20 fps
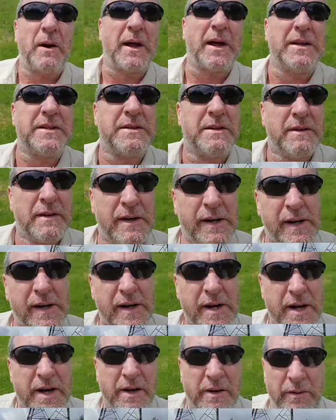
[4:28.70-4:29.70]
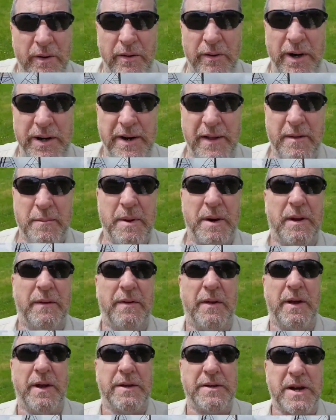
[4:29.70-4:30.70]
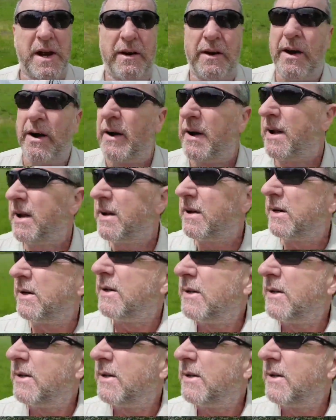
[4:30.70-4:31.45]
lines run right down the middle of the entire area.